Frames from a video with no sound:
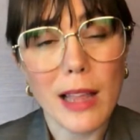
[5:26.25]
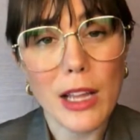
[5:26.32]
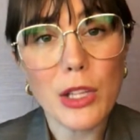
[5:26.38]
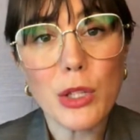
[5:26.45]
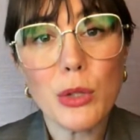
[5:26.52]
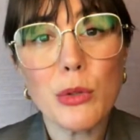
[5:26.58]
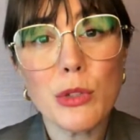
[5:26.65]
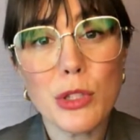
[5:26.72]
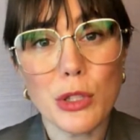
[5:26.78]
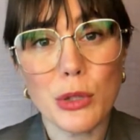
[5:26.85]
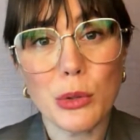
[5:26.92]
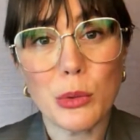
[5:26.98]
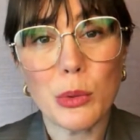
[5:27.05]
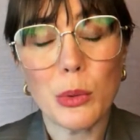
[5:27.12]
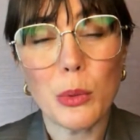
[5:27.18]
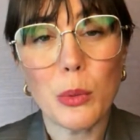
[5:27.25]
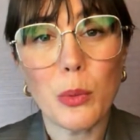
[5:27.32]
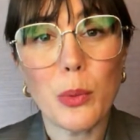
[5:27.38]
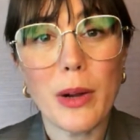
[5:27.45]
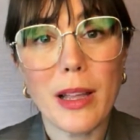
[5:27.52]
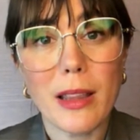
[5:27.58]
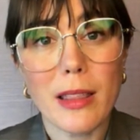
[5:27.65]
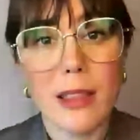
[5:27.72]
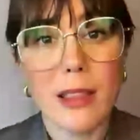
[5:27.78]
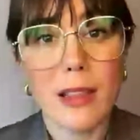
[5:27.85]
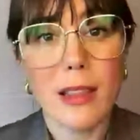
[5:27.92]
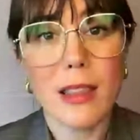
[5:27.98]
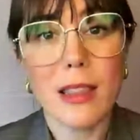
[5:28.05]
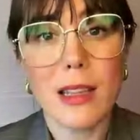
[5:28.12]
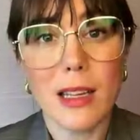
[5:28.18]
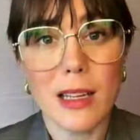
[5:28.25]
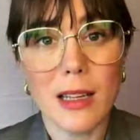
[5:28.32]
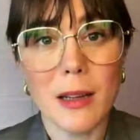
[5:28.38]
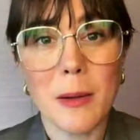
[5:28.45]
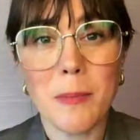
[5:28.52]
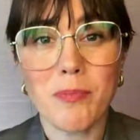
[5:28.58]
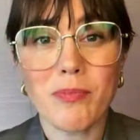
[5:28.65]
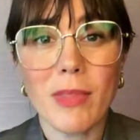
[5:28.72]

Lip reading: that you do with the